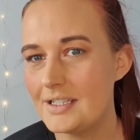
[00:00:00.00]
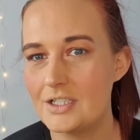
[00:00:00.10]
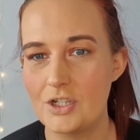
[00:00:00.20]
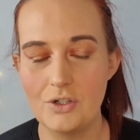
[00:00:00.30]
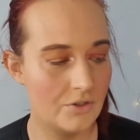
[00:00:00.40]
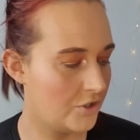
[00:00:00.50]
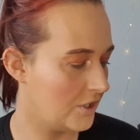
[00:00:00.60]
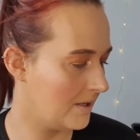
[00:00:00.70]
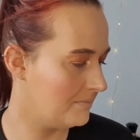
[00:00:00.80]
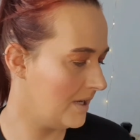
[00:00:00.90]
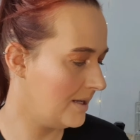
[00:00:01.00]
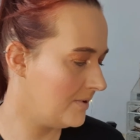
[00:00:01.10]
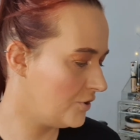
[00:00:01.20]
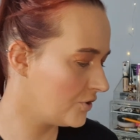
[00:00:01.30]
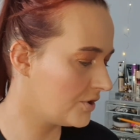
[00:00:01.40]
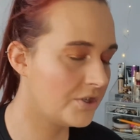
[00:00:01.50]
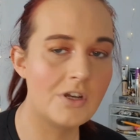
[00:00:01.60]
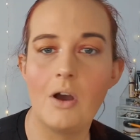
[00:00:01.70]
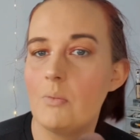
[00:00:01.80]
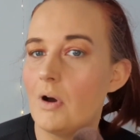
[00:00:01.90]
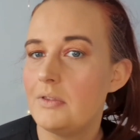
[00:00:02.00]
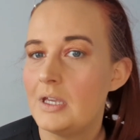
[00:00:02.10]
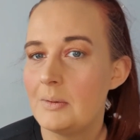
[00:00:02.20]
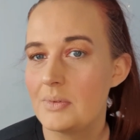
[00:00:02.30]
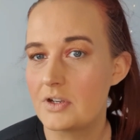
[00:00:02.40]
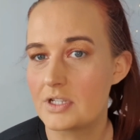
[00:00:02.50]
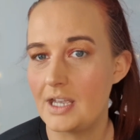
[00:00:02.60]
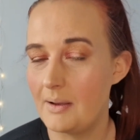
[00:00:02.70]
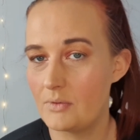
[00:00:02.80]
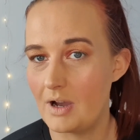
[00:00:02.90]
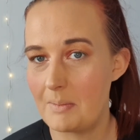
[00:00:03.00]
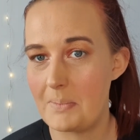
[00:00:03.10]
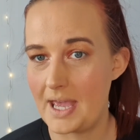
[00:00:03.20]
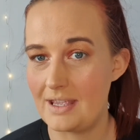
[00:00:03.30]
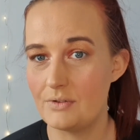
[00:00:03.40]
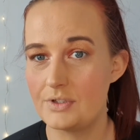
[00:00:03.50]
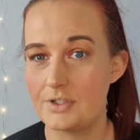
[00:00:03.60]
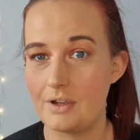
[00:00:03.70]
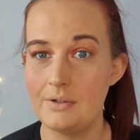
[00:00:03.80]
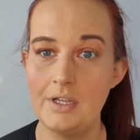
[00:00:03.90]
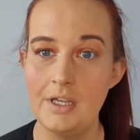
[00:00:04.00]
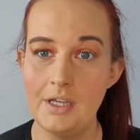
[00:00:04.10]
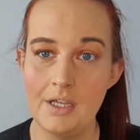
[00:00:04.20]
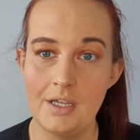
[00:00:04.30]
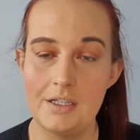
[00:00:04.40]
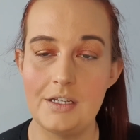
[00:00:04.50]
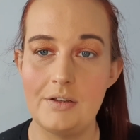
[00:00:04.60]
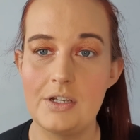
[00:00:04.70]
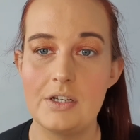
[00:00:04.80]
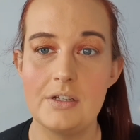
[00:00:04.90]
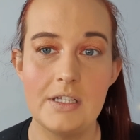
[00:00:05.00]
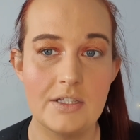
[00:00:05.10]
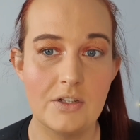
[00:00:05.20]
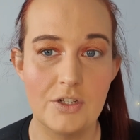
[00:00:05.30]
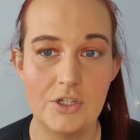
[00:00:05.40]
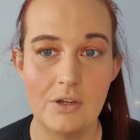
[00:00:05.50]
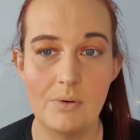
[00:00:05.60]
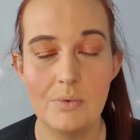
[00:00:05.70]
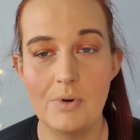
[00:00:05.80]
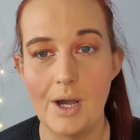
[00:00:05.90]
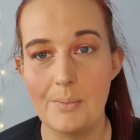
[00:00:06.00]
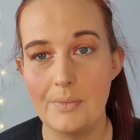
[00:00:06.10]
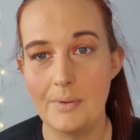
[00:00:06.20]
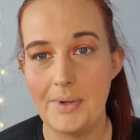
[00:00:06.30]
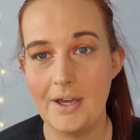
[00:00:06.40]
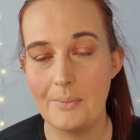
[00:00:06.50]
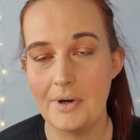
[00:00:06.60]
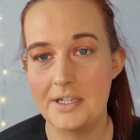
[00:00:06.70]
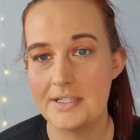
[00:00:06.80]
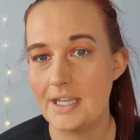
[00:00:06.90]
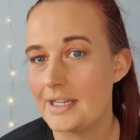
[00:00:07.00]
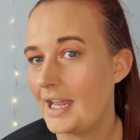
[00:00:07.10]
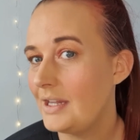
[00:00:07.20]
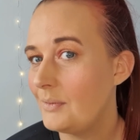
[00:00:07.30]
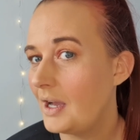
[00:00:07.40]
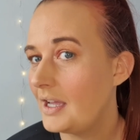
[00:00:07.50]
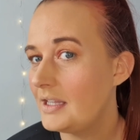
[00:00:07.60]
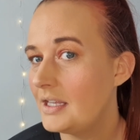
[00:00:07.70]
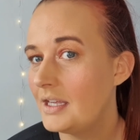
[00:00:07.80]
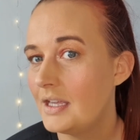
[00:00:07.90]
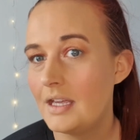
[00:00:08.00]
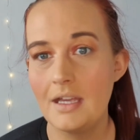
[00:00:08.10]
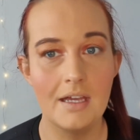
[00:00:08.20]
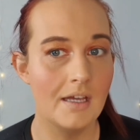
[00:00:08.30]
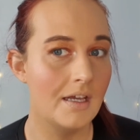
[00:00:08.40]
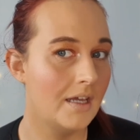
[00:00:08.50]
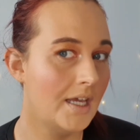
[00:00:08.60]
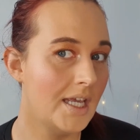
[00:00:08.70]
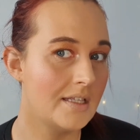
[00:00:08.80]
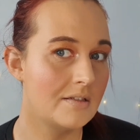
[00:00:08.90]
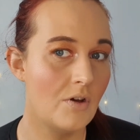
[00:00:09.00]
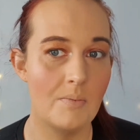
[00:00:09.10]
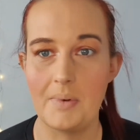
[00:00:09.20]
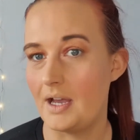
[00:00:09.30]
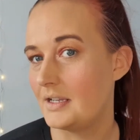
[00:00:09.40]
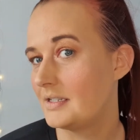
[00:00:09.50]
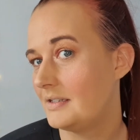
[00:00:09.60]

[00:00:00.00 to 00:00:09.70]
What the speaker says: touch, and maybe just the top one, because I am quite pale, so you know, it's gonna show up quite a bit on my skin anyway. It's not bad.